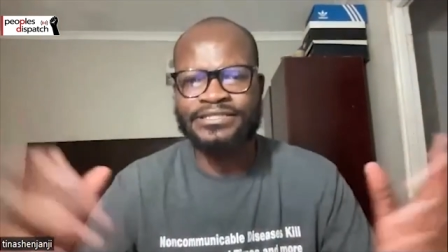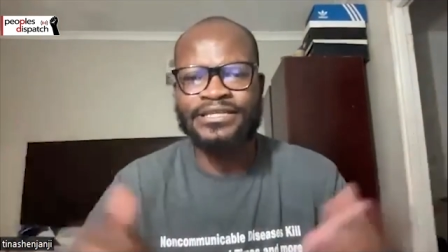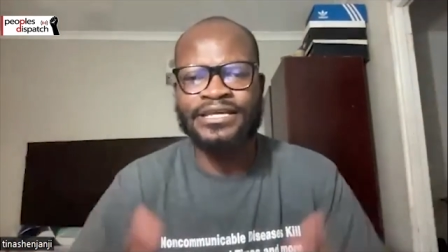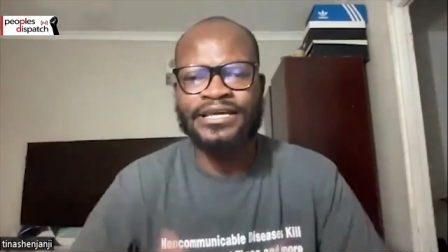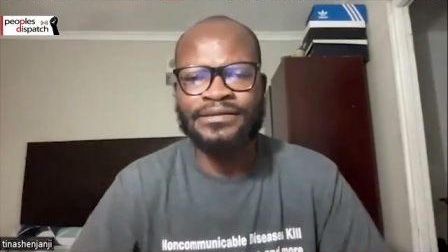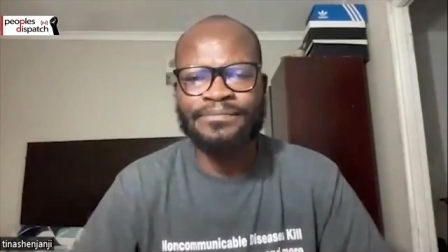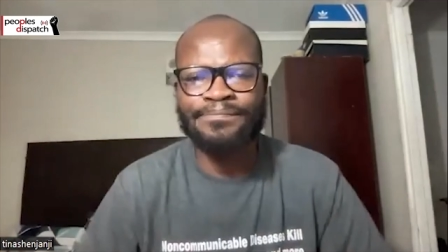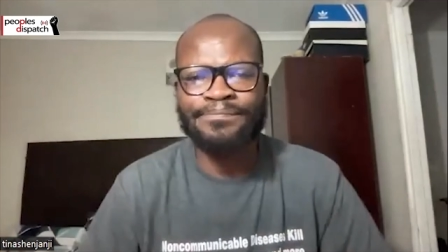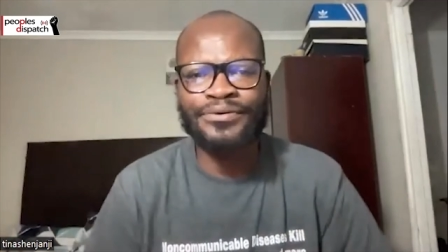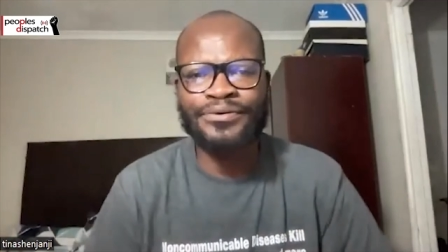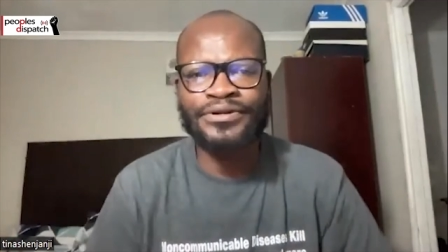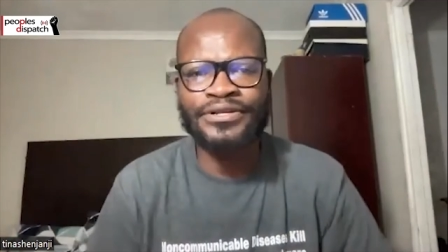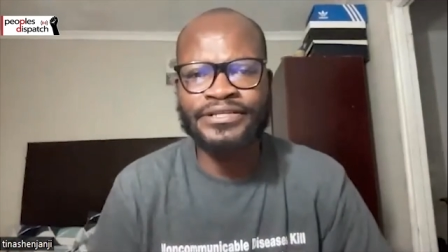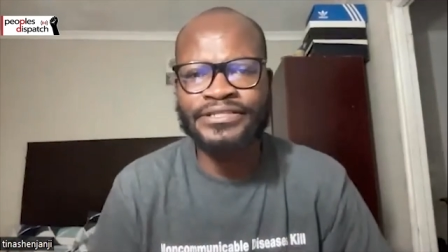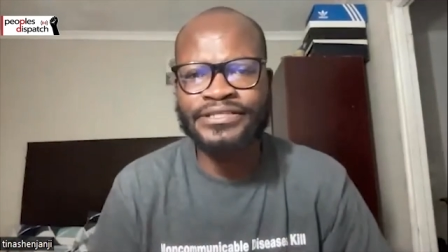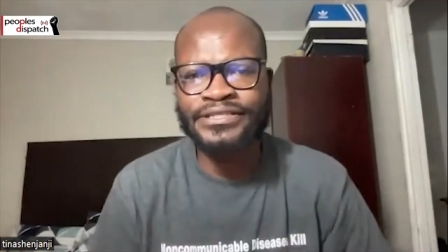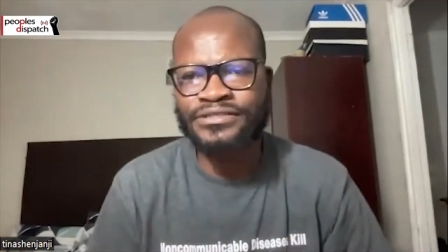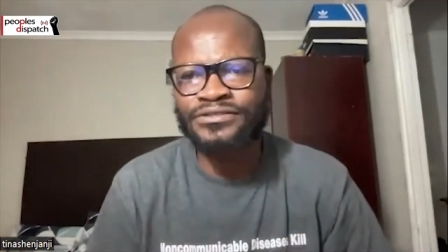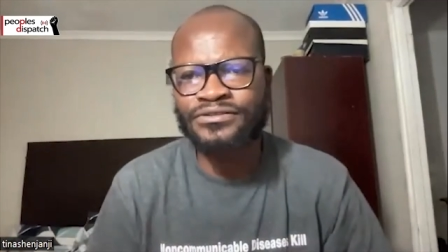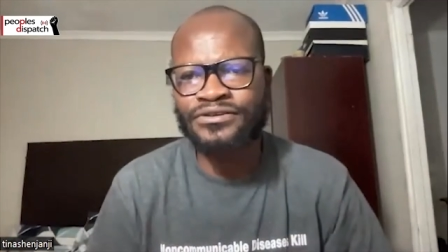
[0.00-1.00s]
and
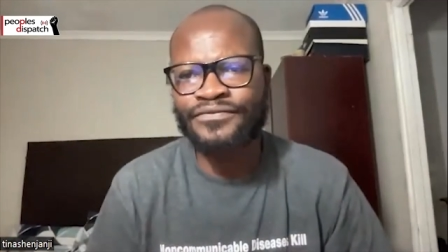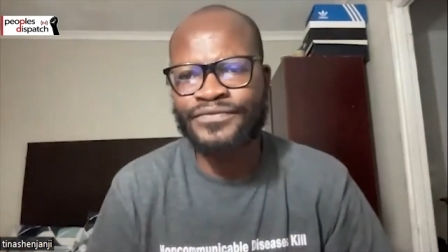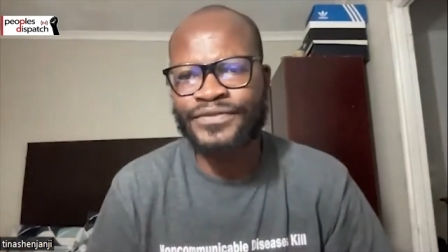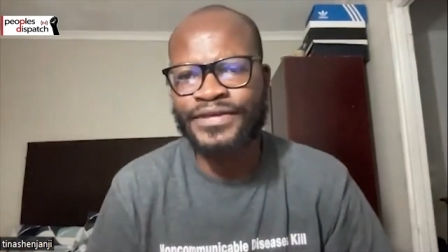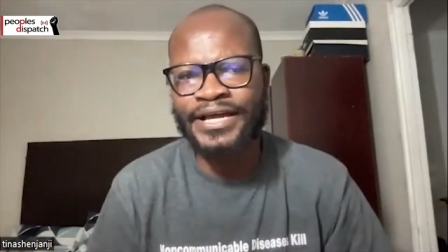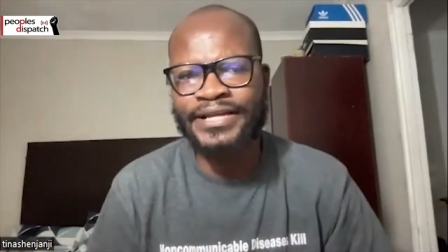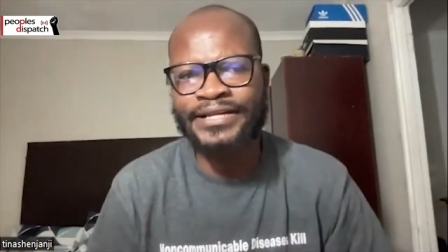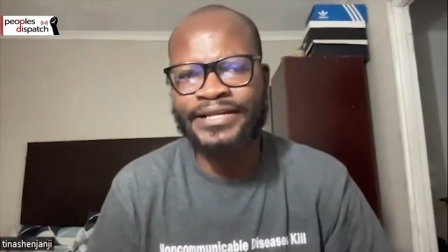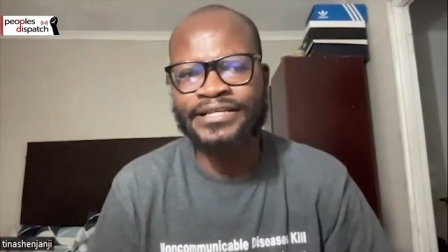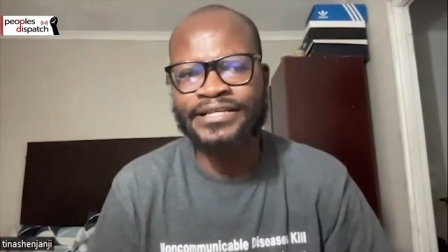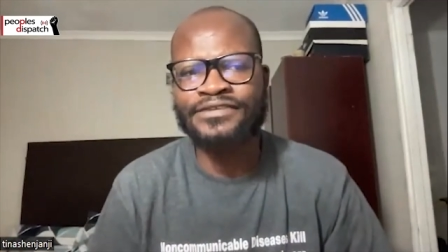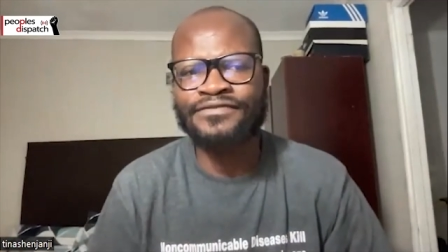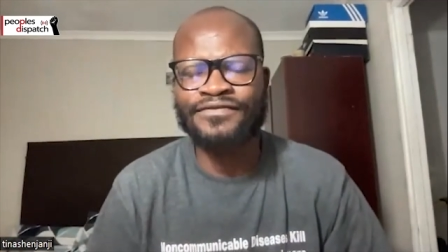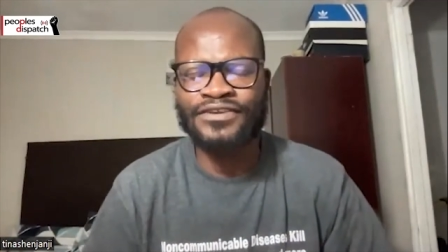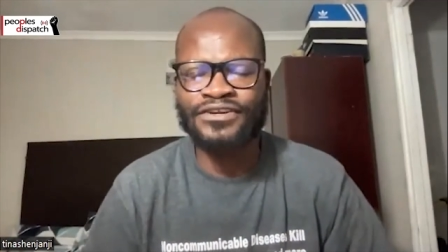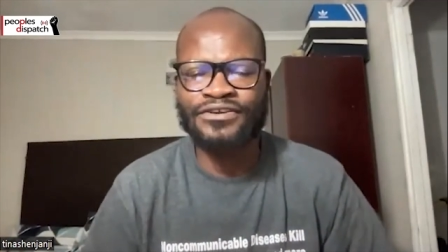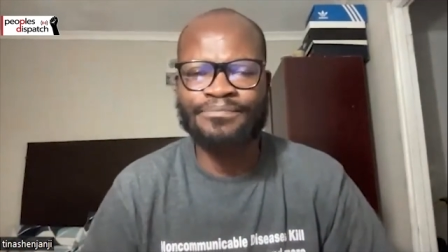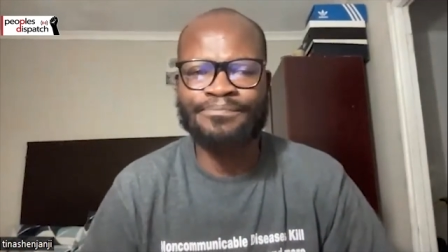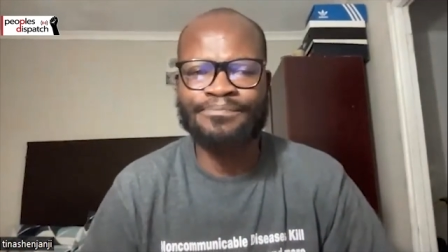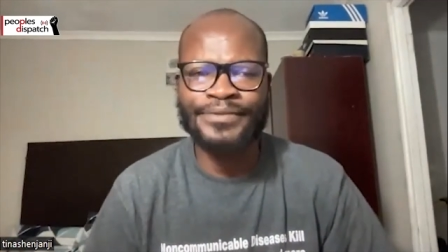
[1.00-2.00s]
politics of the
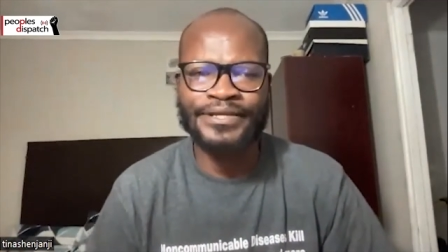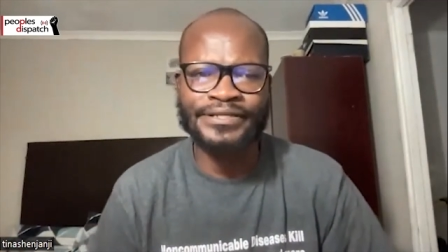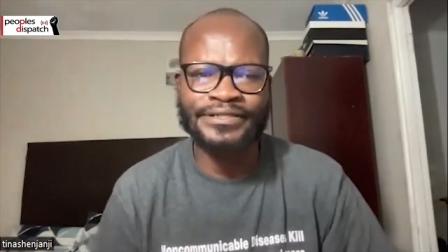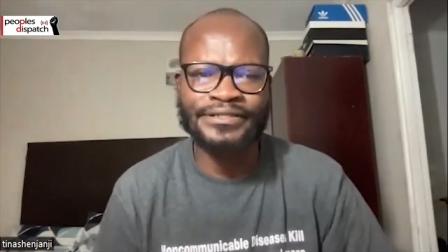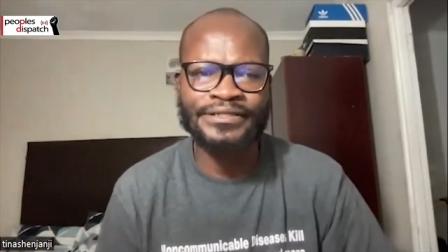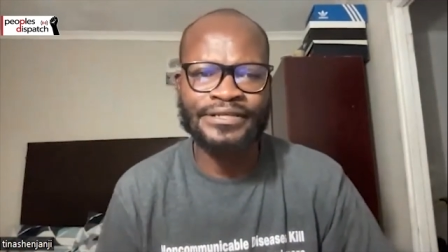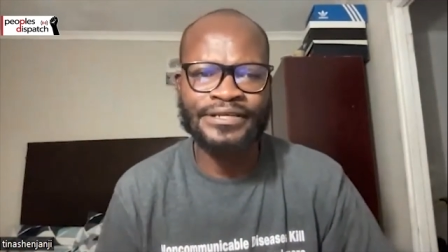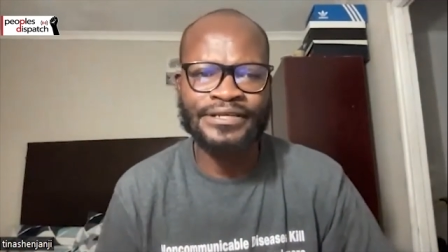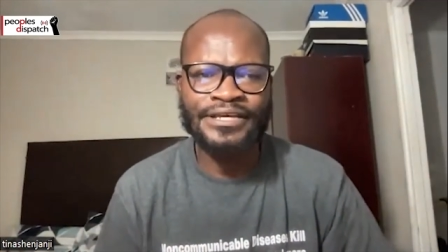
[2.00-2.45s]
underdevelopment.